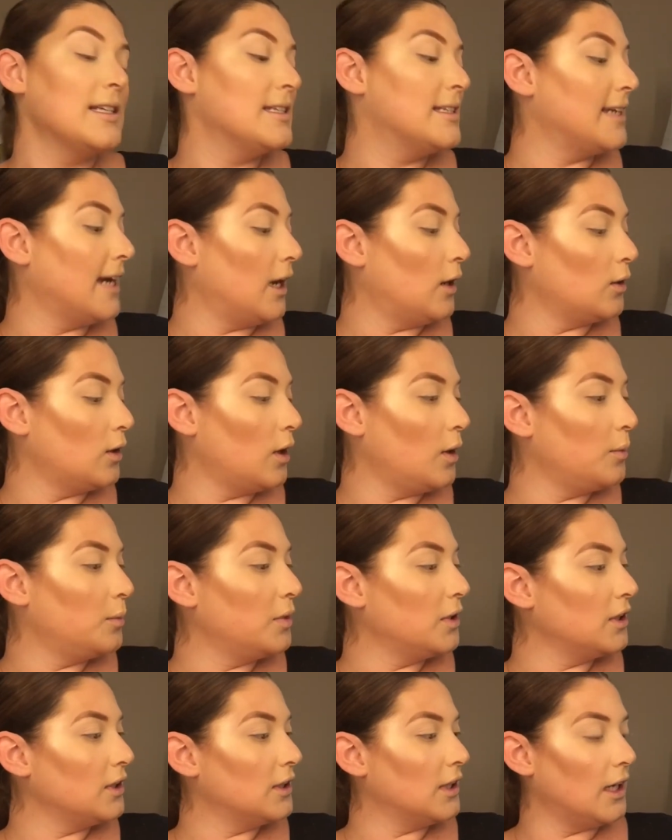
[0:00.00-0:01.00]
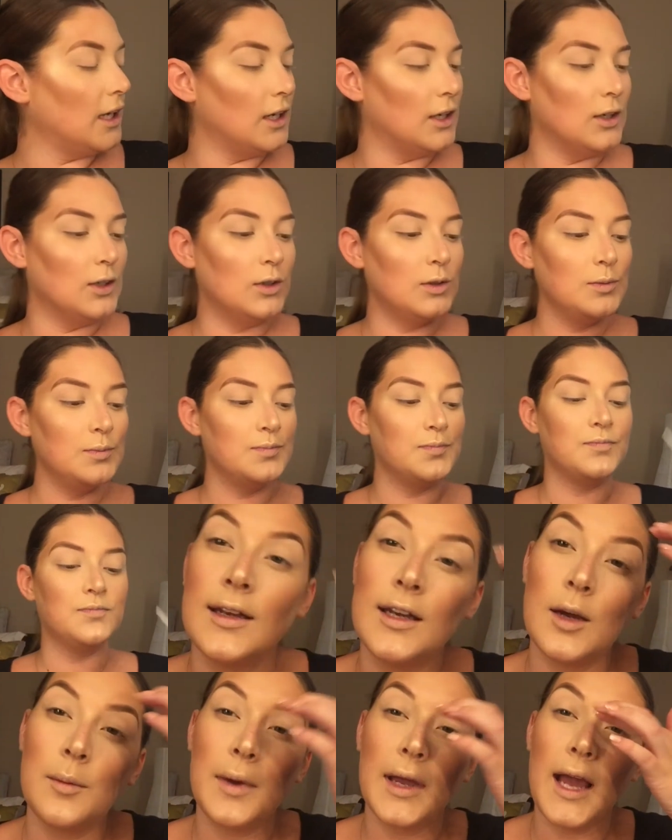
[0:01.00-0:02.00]
down below.
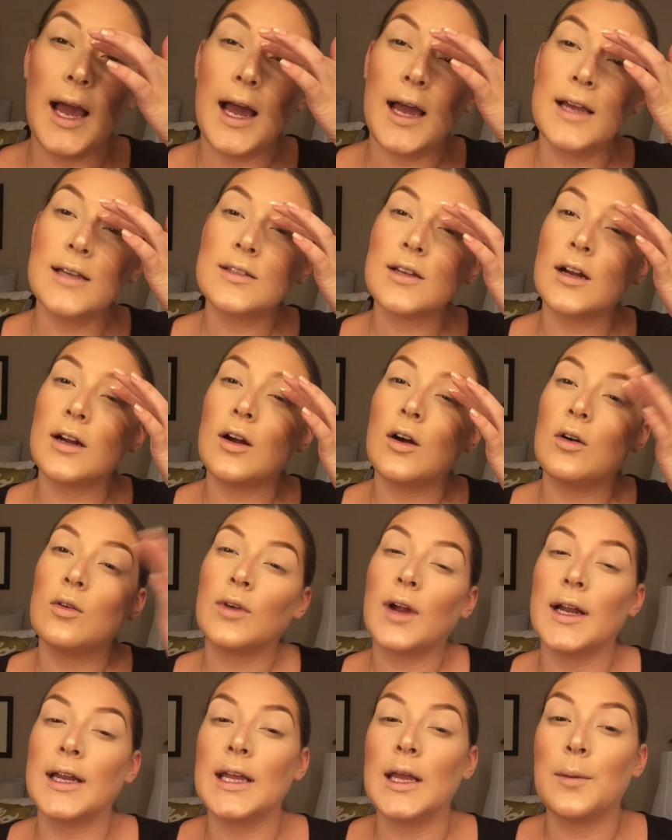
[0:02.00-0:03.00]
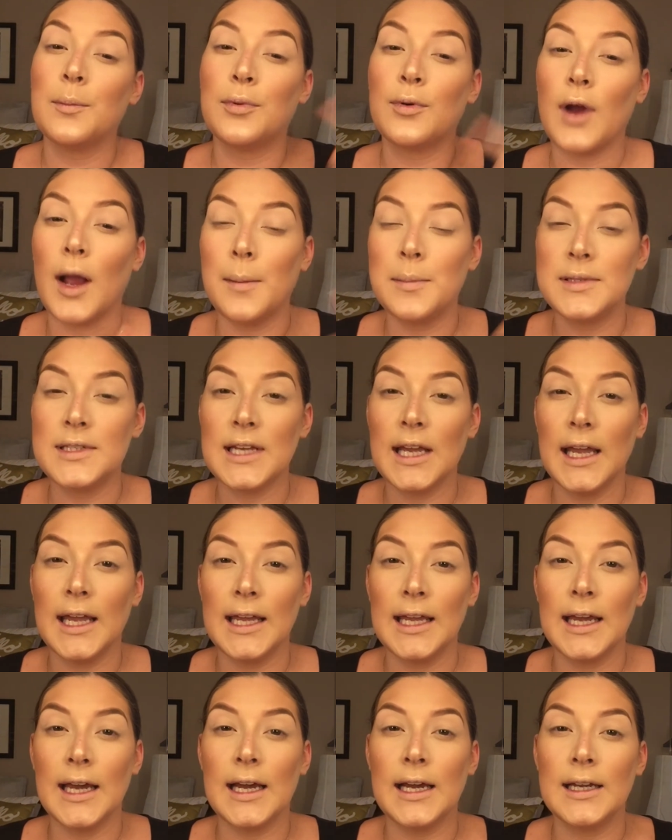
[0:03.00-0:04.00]
Now my eyes are already prepped
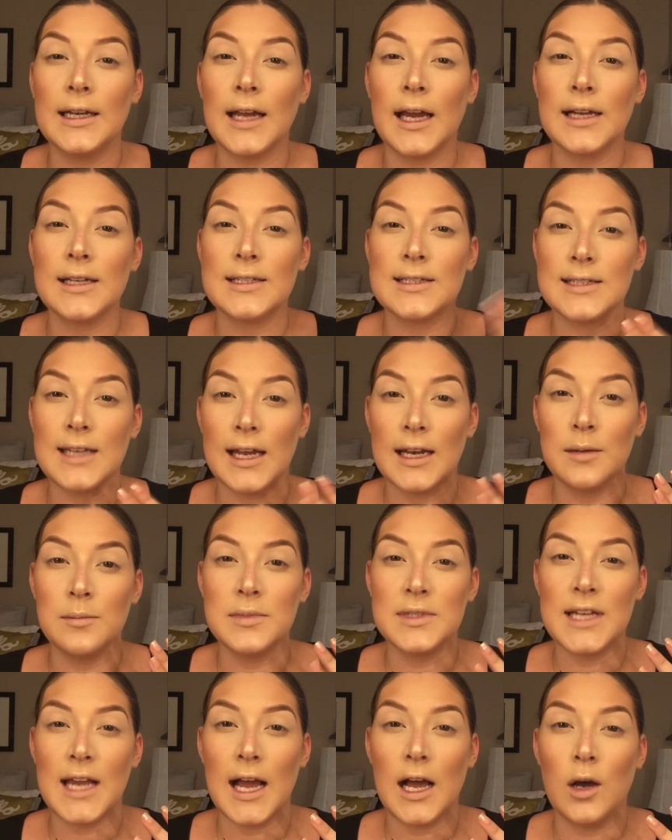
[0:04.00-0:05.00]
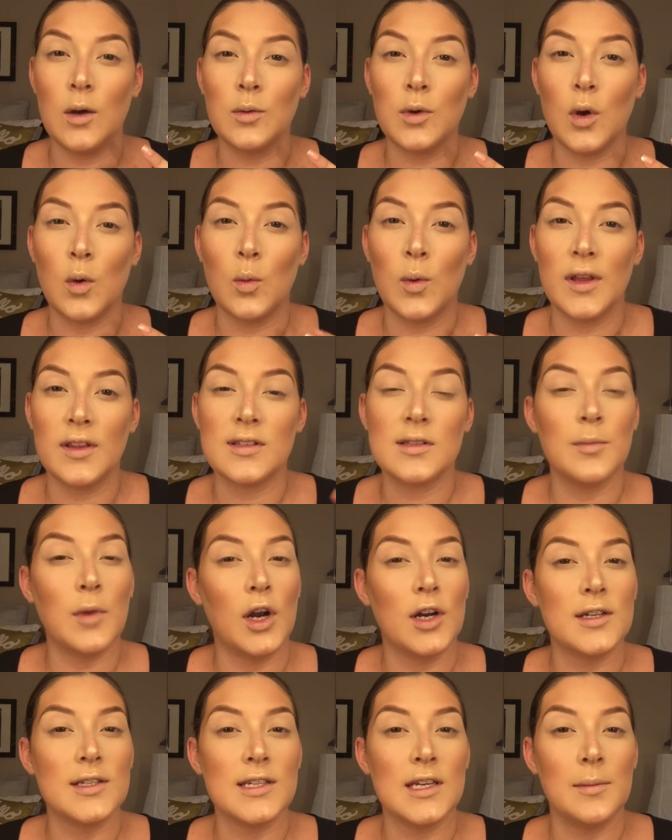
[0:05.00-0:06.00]
and I set them down with some
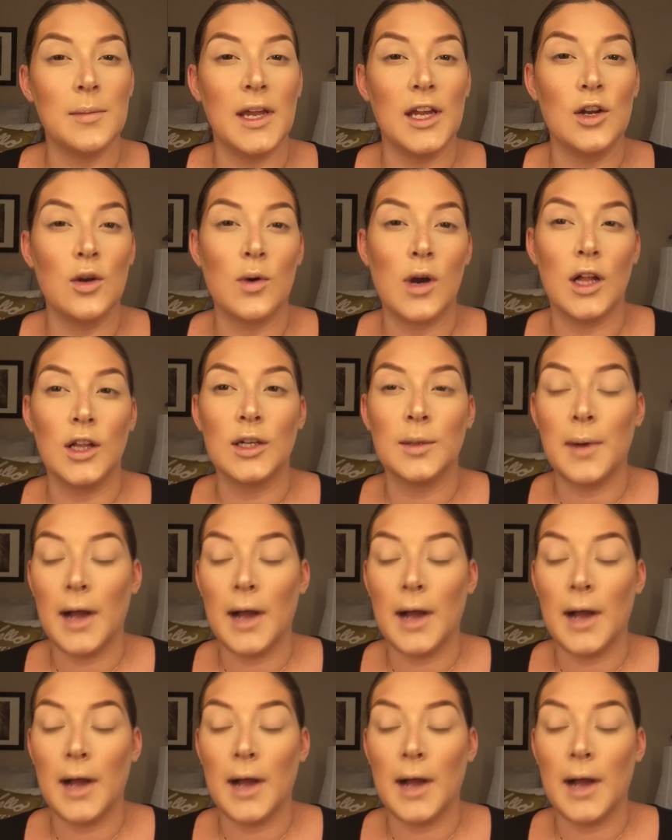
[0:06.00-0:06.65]
RCMA no color